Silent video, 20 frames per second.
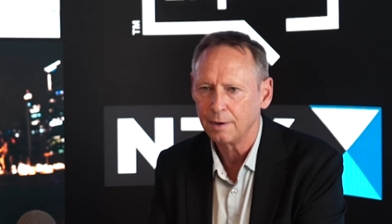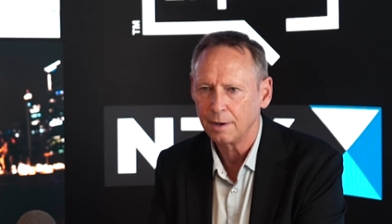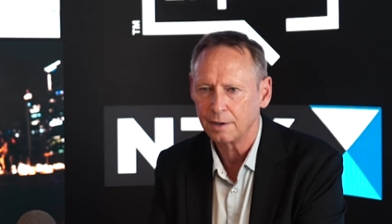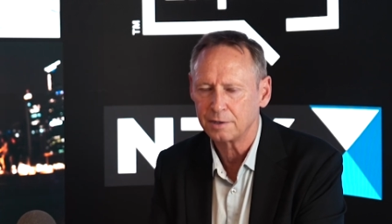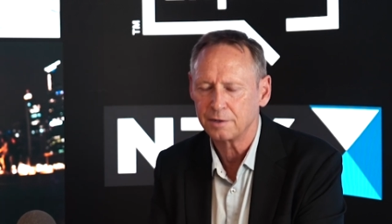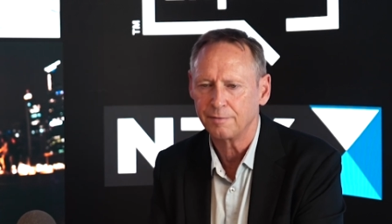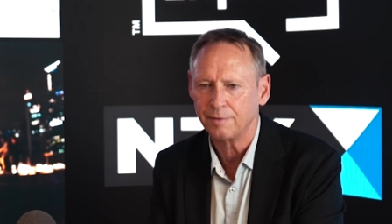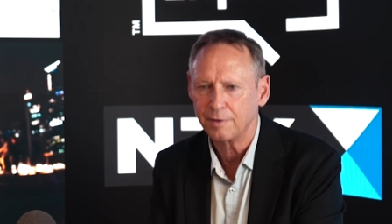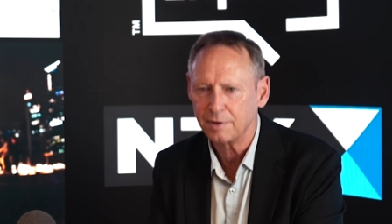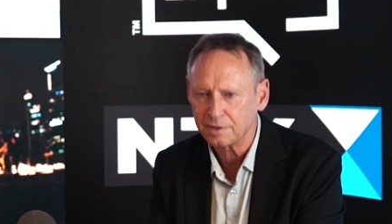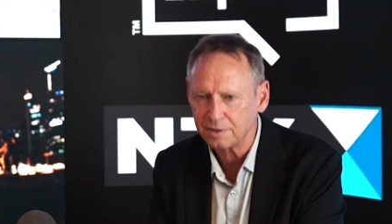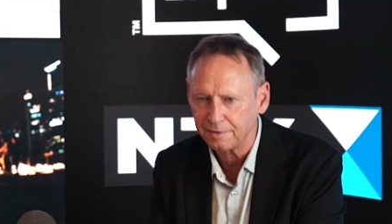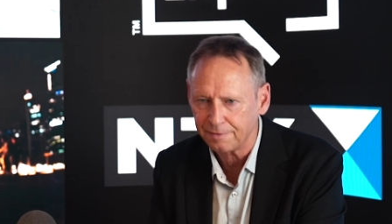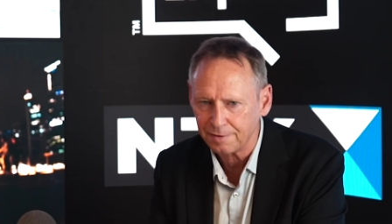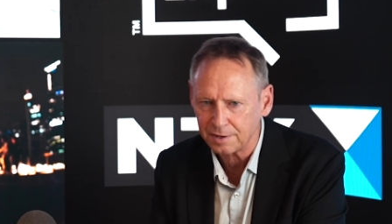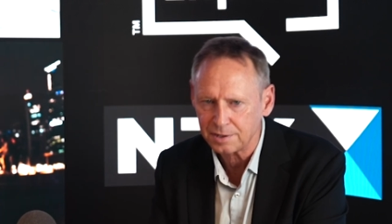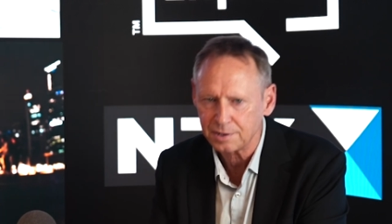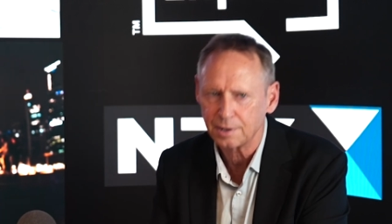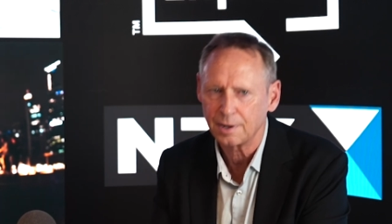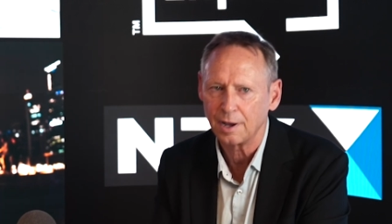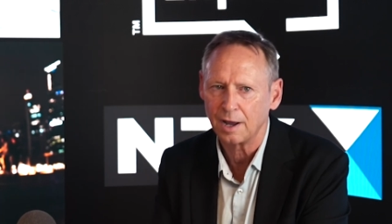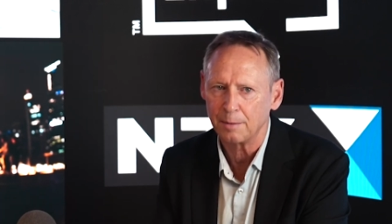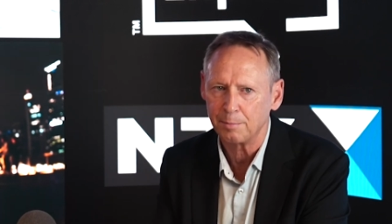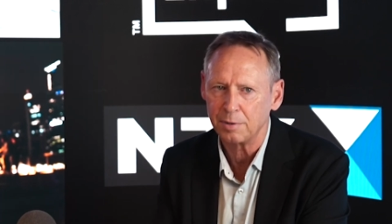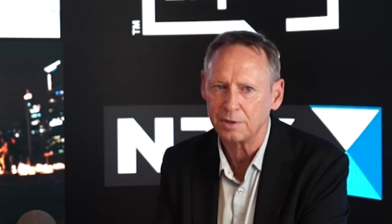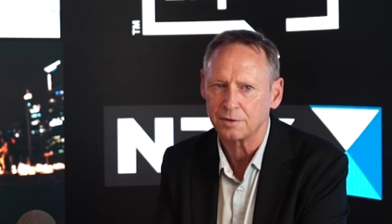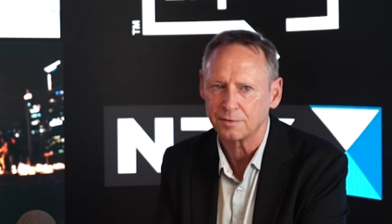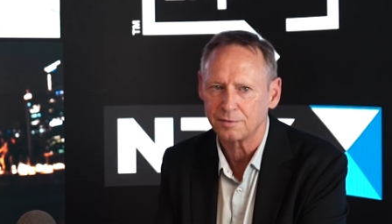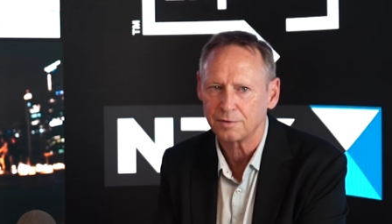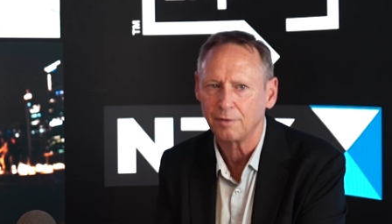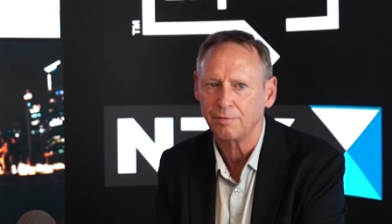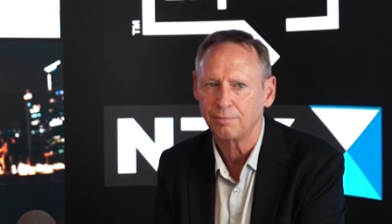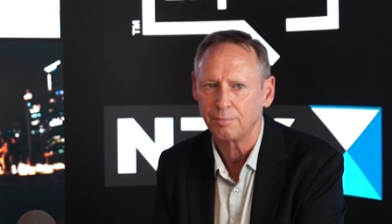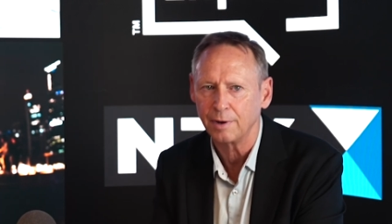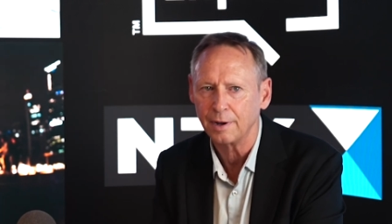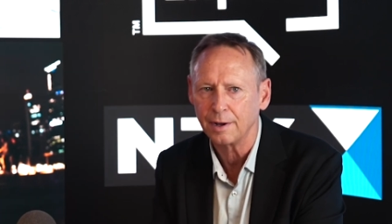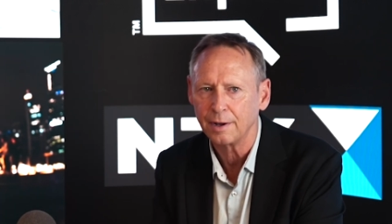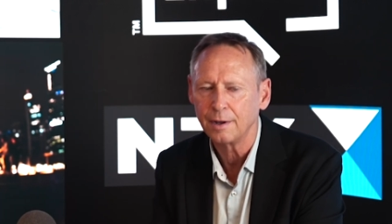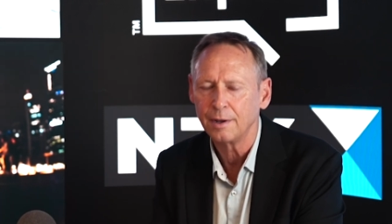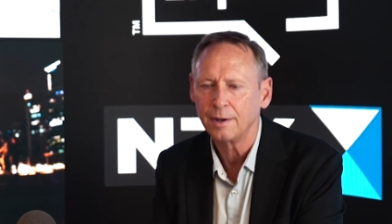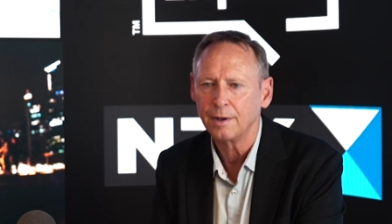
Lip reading: It's a very sophisticated piece of software,